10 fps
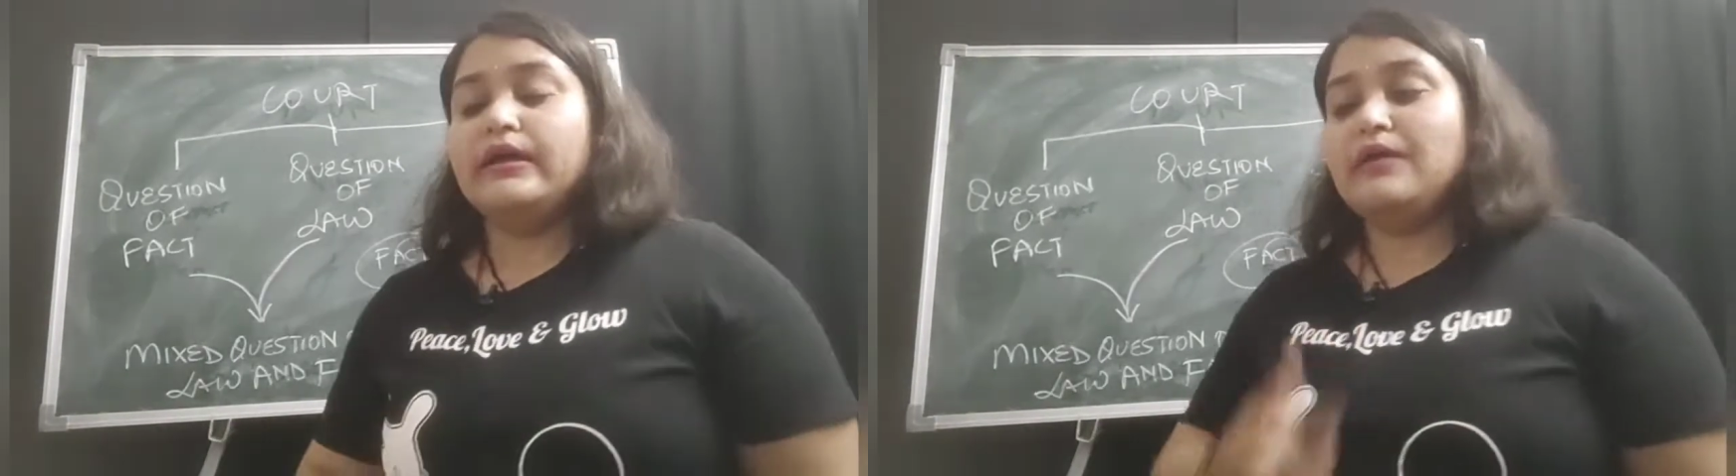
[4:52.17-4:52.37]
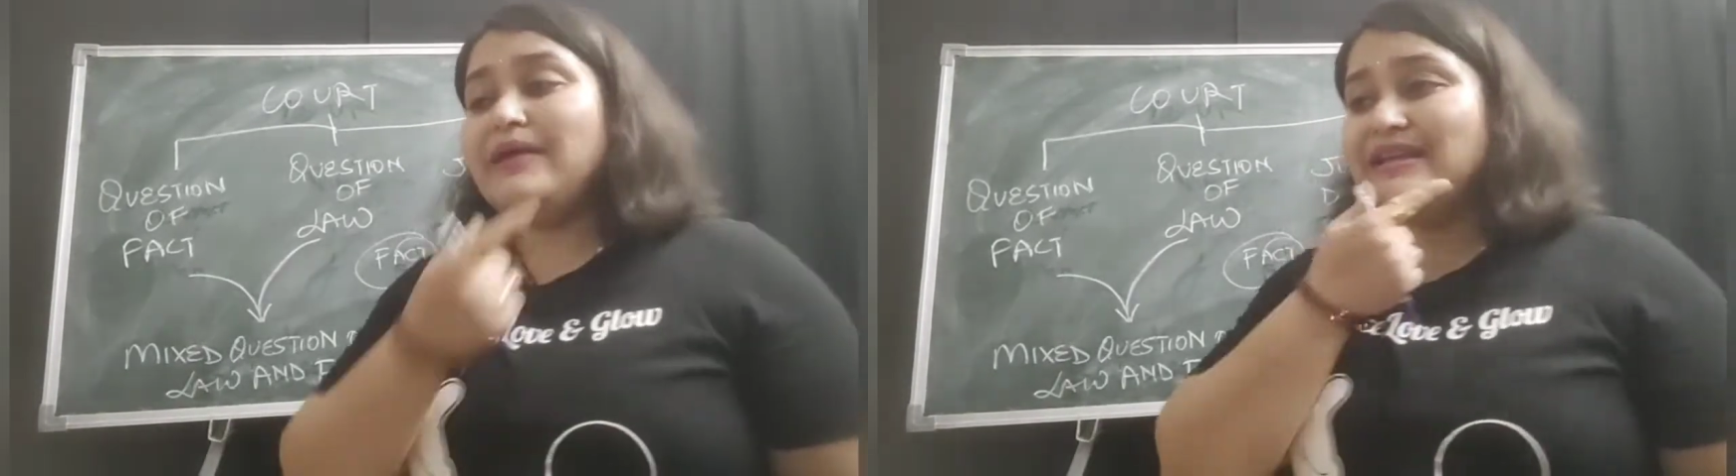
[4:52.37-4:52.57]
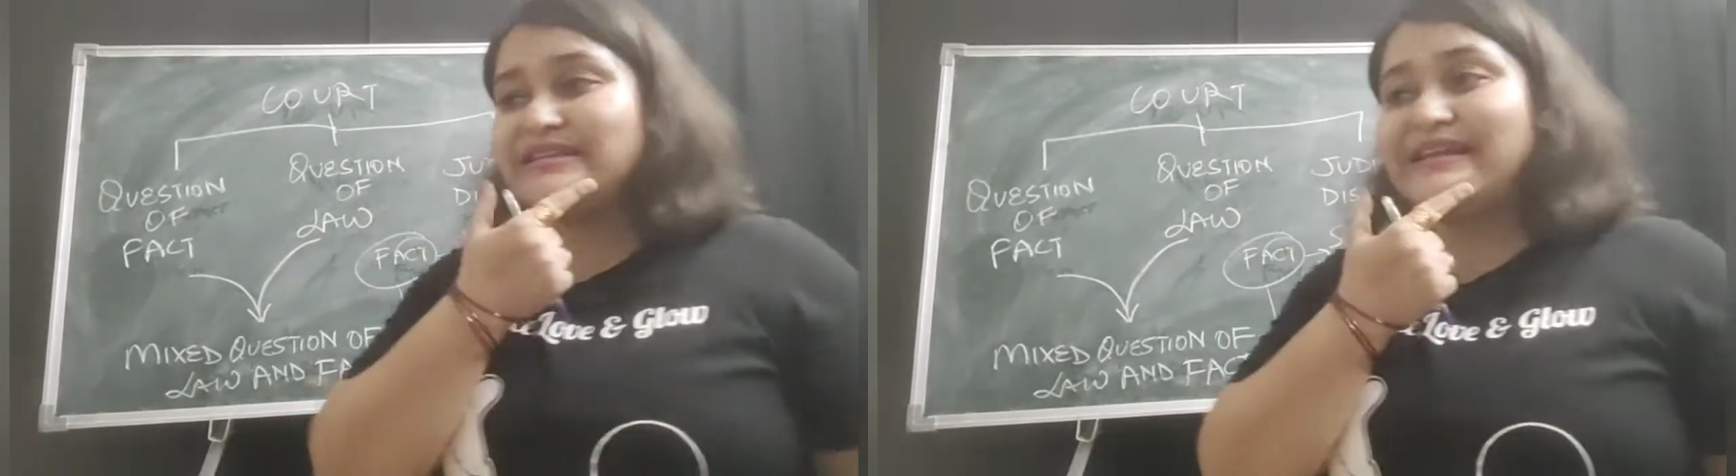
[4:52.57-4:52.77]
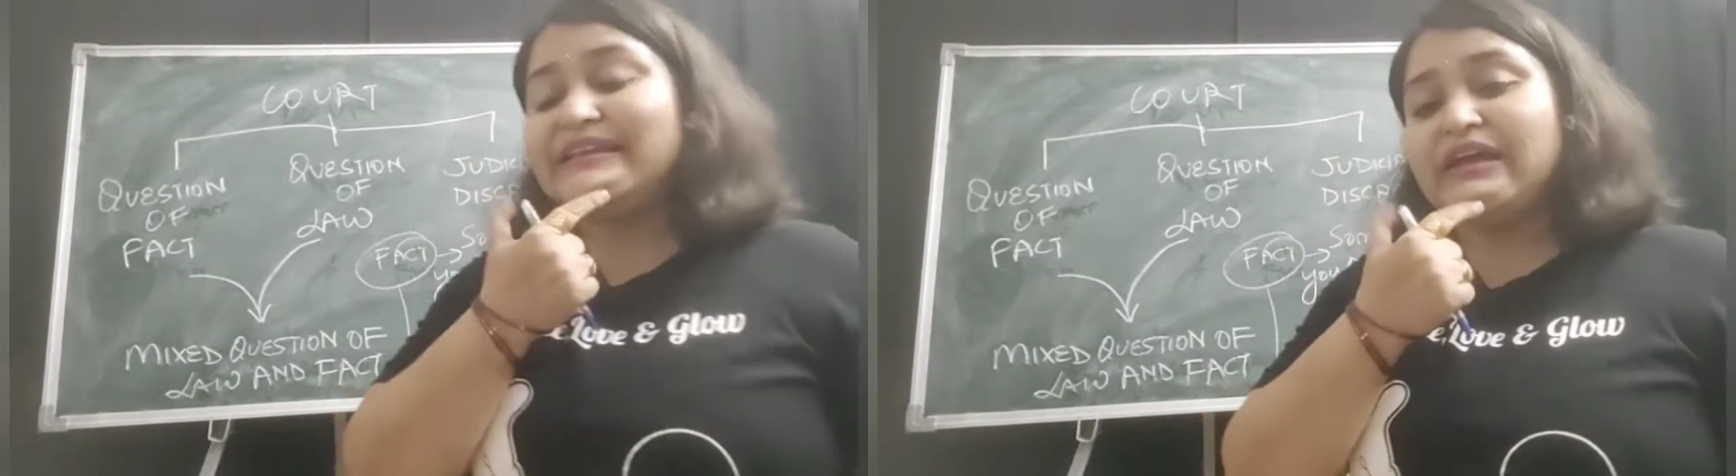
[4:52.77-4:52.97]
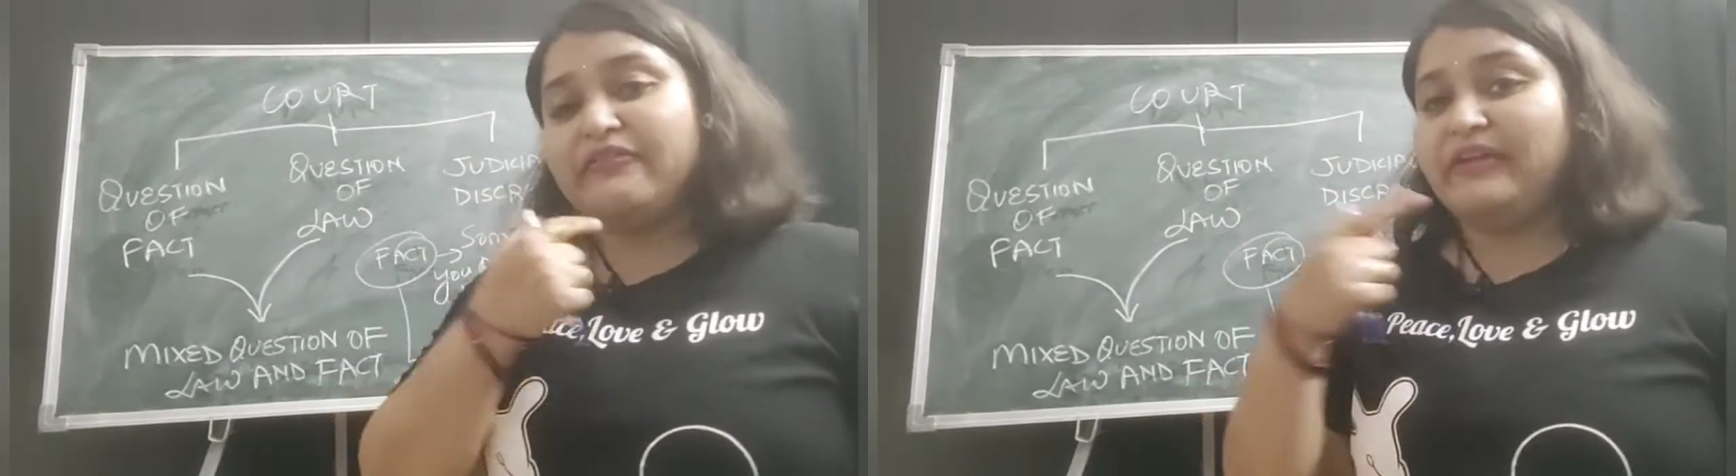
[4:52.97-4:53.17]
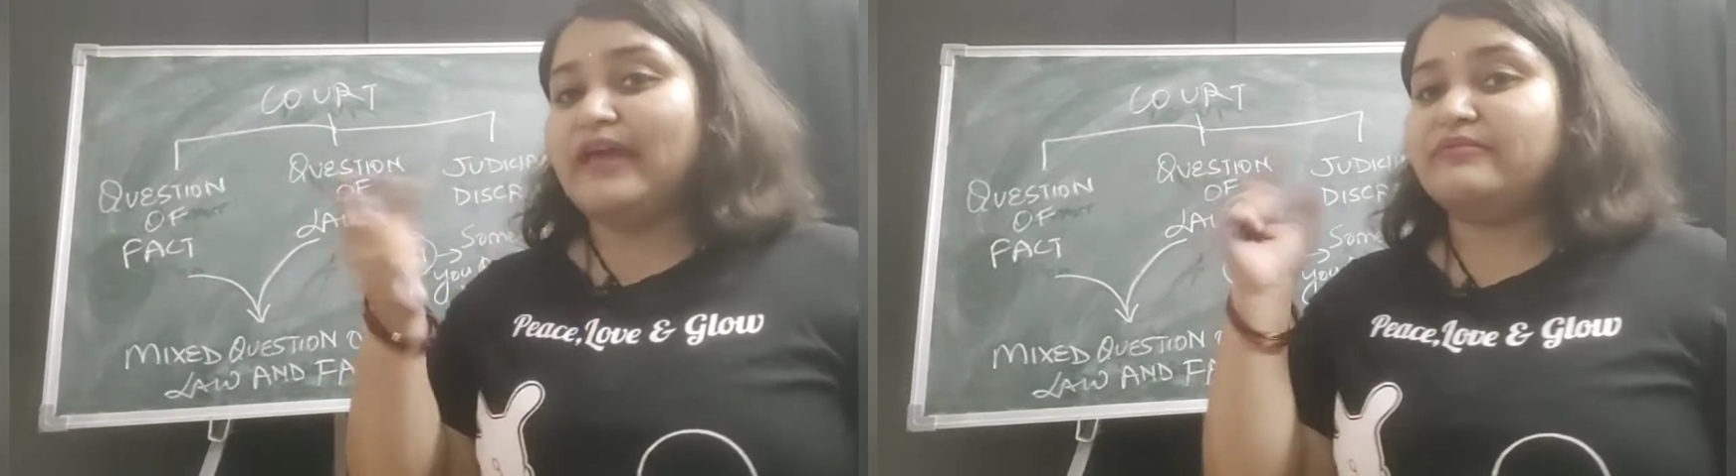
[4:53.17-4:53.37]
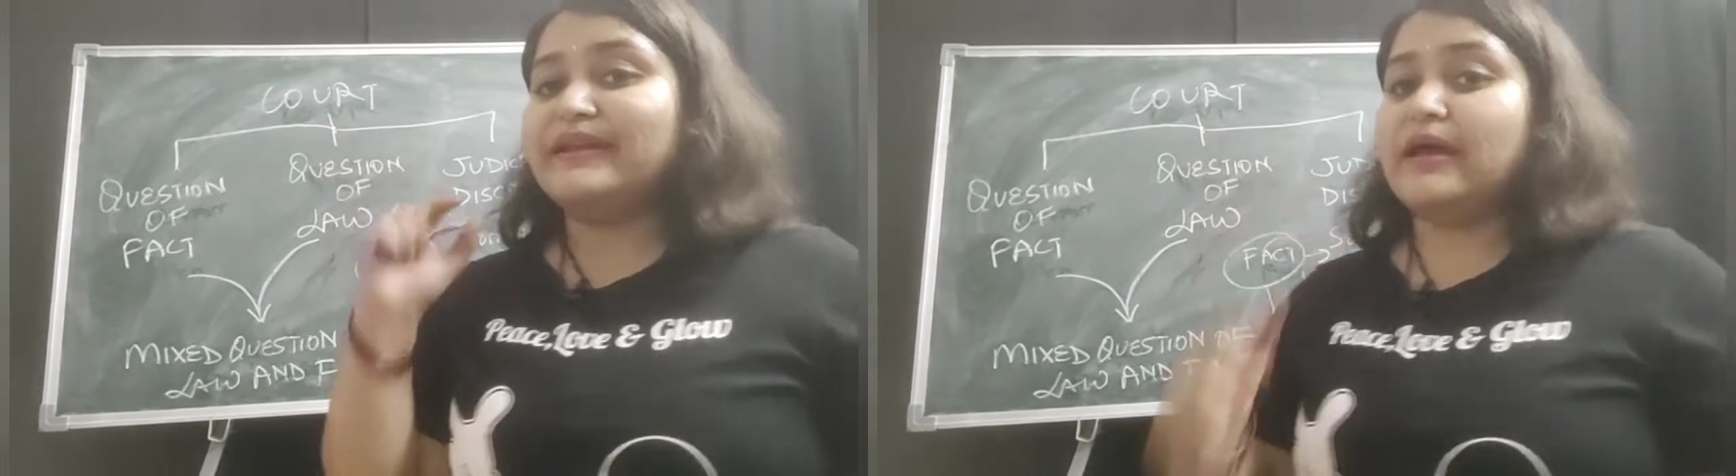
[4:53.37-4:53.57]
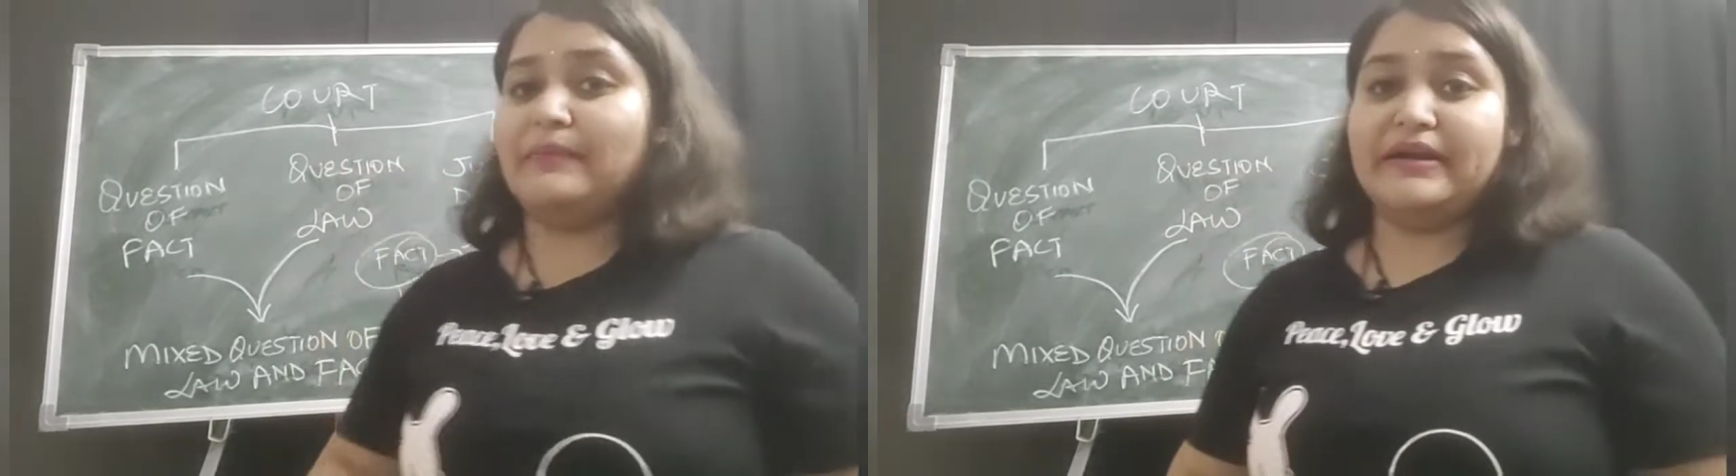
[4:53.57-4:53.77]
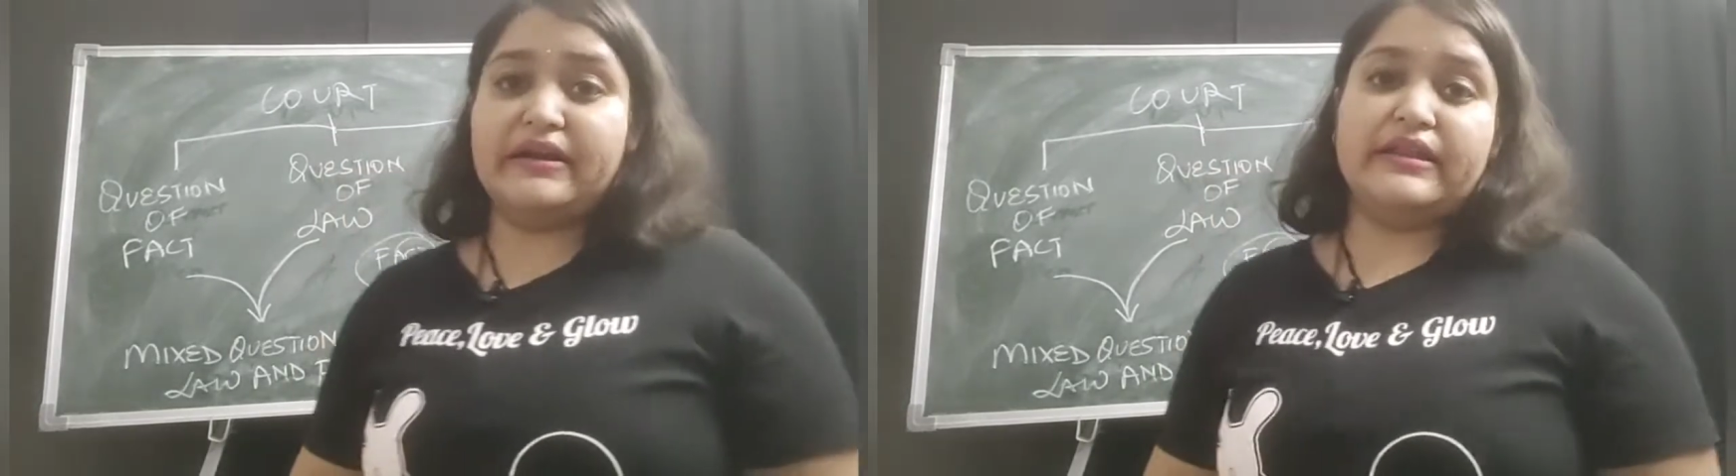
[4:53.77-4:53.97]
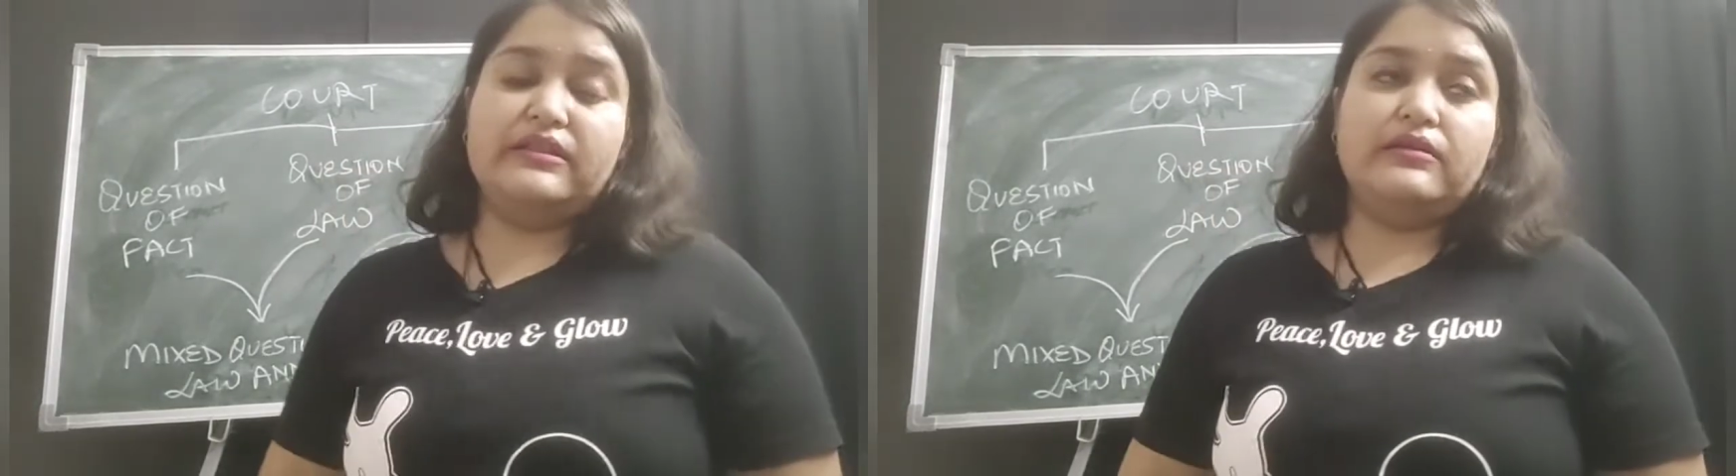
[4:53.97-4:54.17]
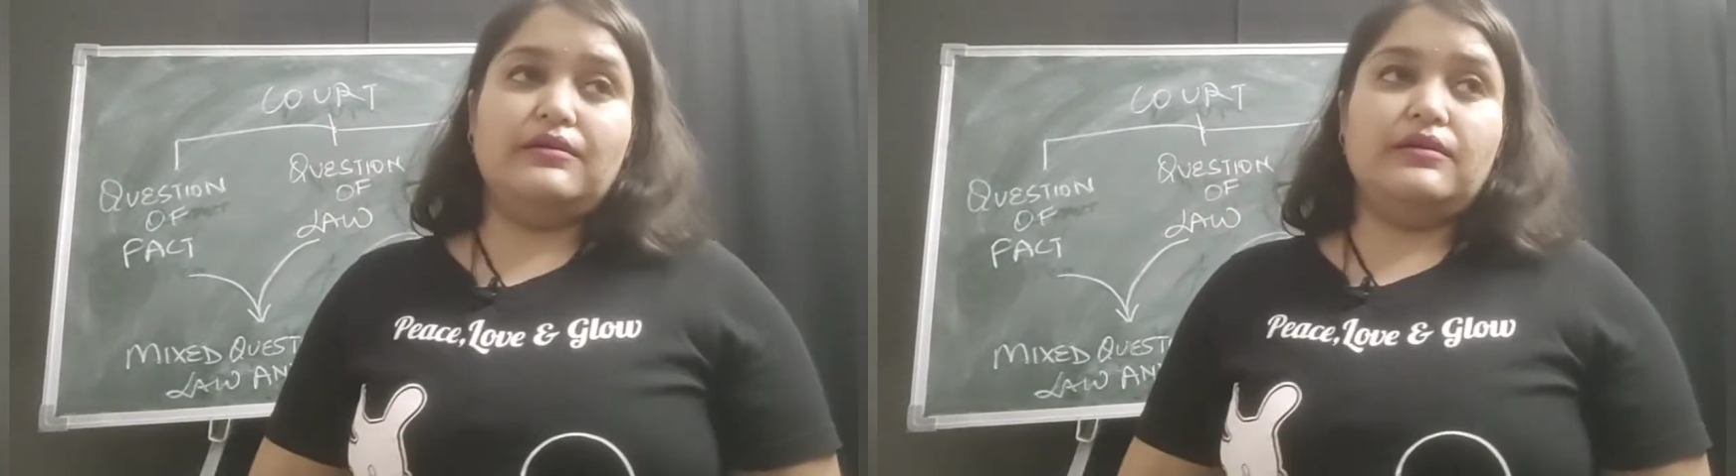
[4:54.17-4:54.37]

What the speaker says: Imagine a theft has been committed in